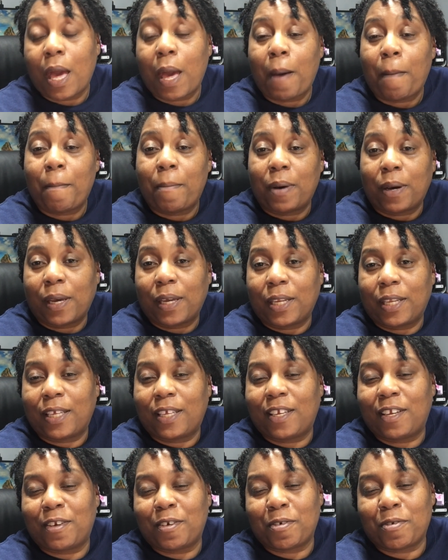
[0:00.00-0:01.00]
But
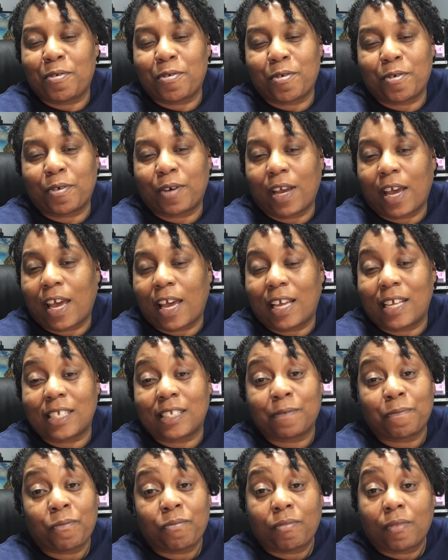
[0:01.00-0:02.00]
you know, guys,
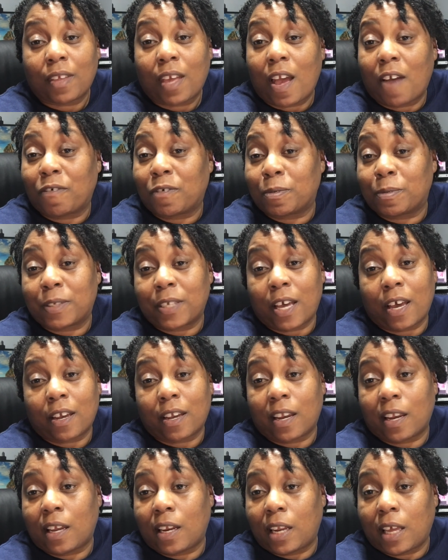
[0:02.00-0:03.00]
I'm from South
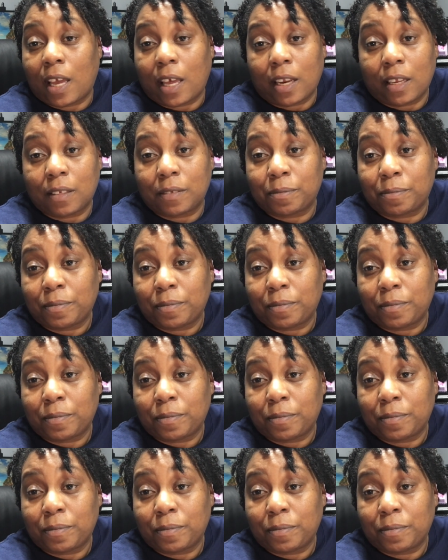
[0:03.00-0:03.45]
Carolina.